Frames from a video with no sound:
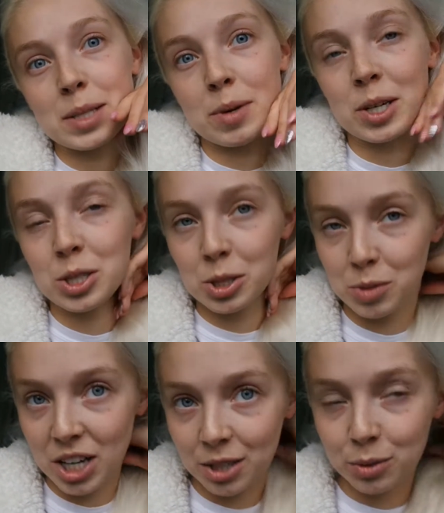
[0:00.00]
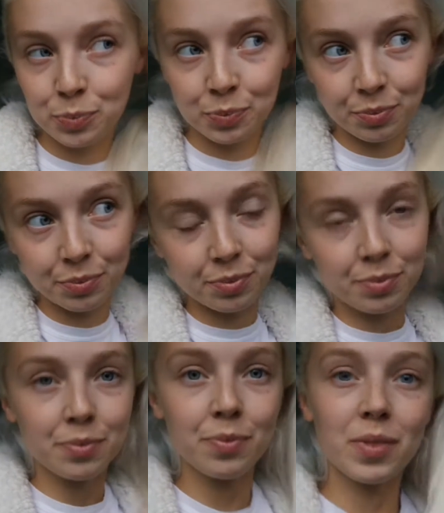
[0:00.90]
back to my YouTube channel.
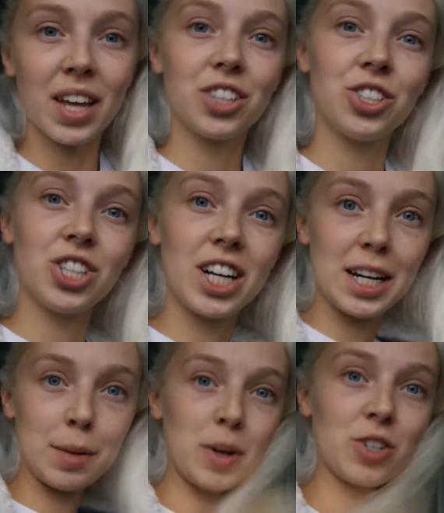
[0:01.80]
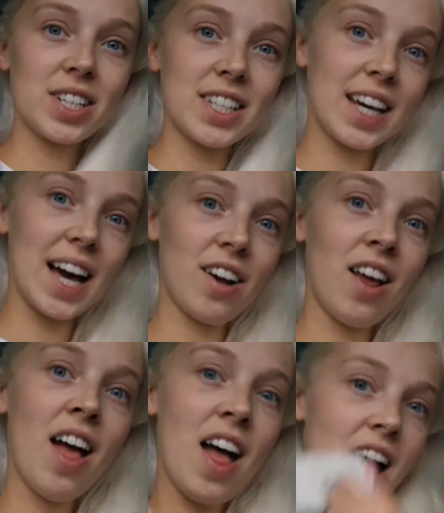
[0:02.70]
Just chilling in my dressing
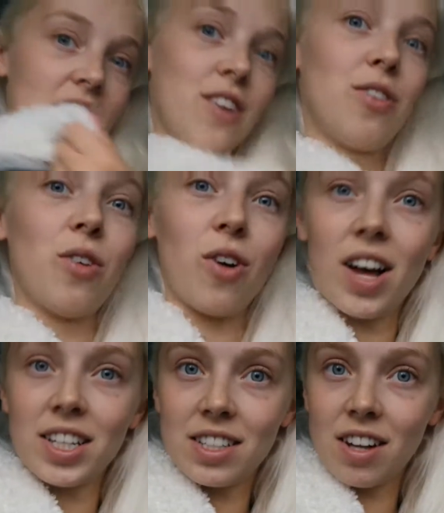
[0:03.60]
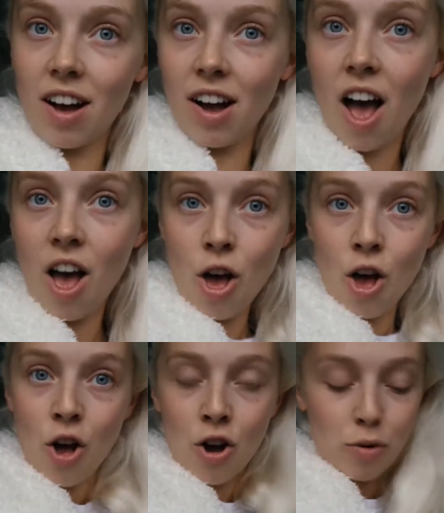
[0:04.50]
gown, and I thought I'd start
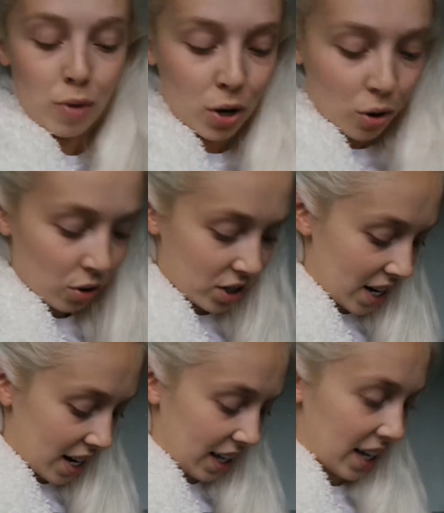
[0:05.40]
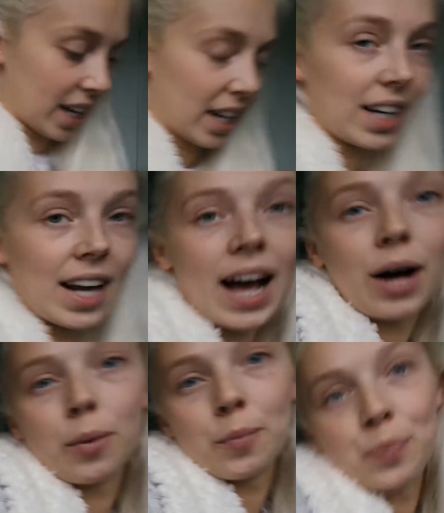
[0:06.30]
recording.
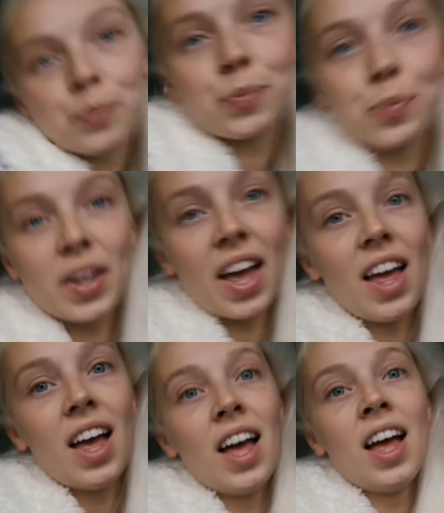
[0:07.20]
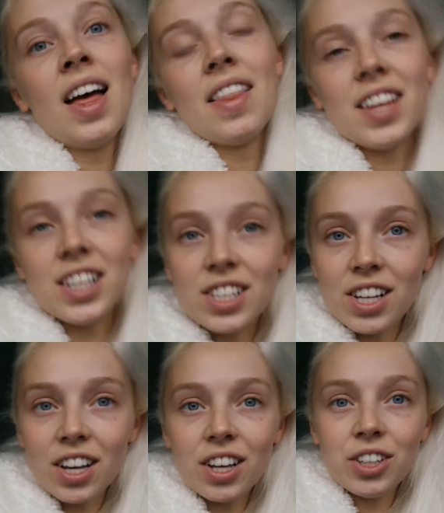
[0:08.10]
Now,
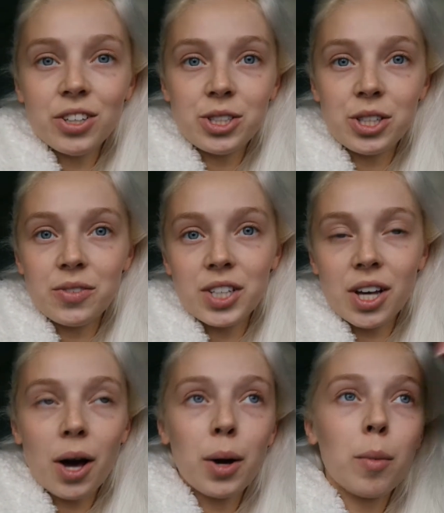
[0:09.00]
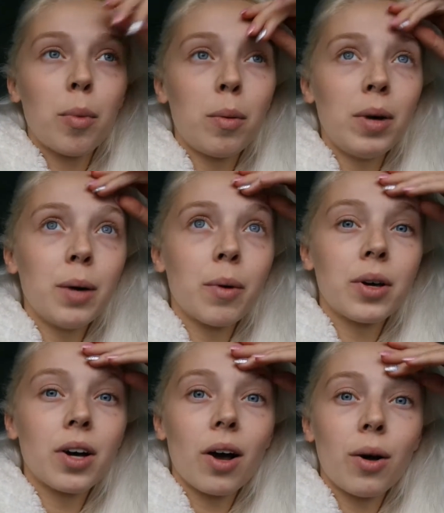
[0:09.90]
this YouTube video probably
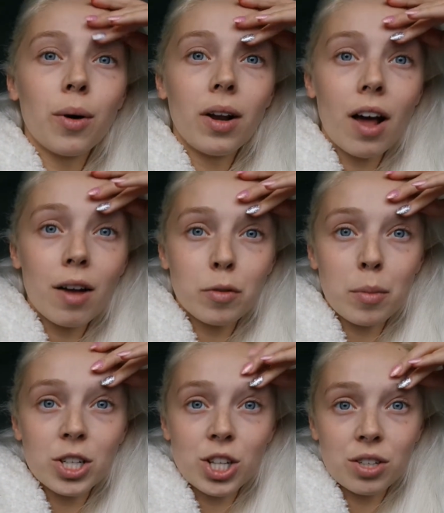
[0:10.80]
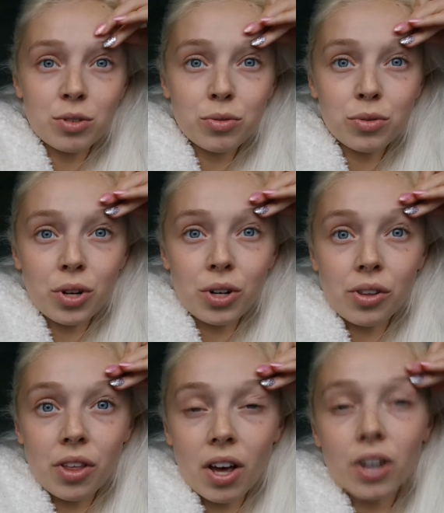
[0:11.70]
won't go live on my channel for
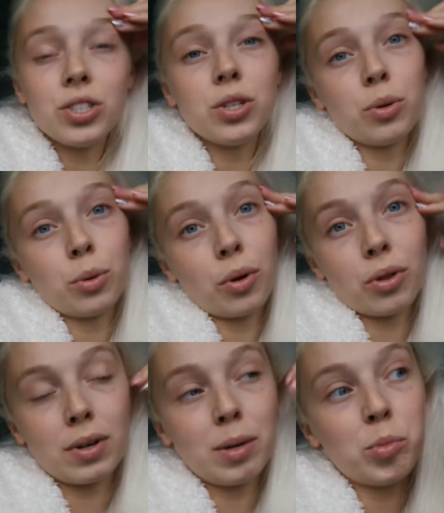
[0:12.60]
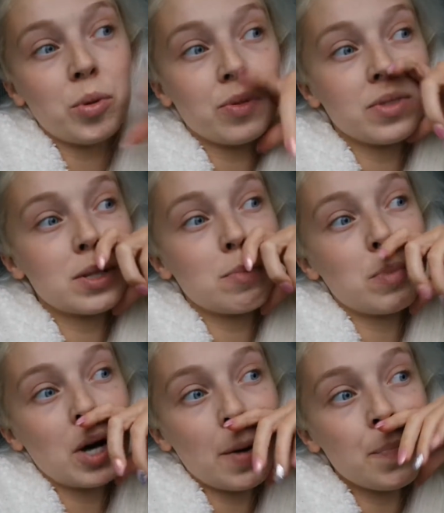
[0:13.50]
another 2 or 3 months,
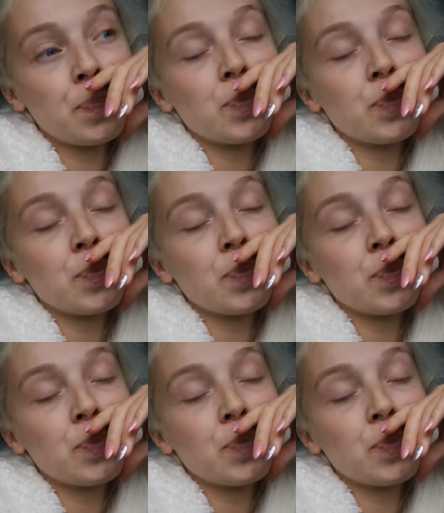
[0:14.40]
but